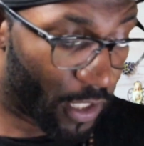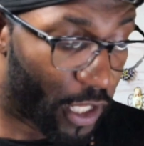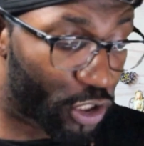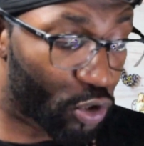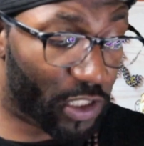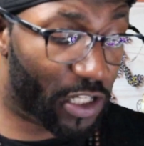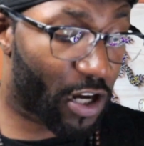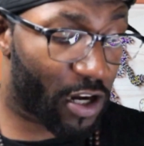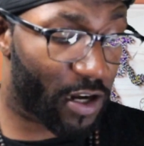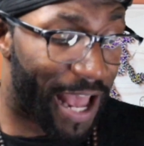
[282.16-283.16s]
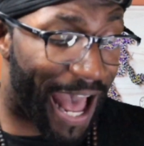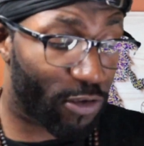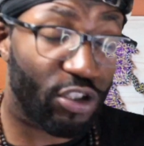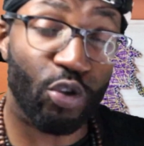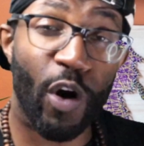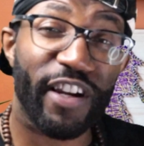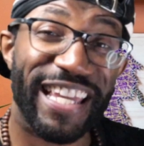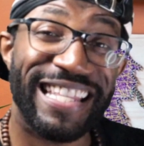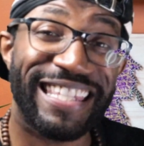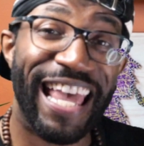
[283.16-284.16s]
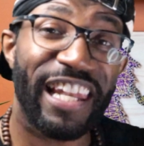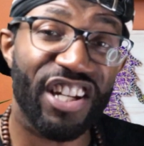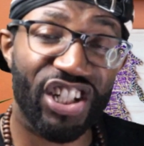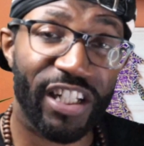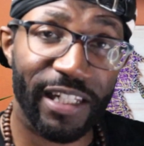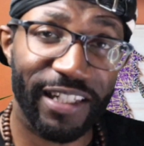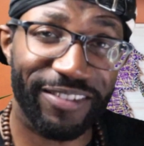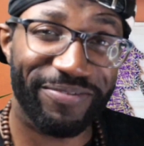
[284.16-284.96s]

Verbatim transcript: You can learn how to work intelligently,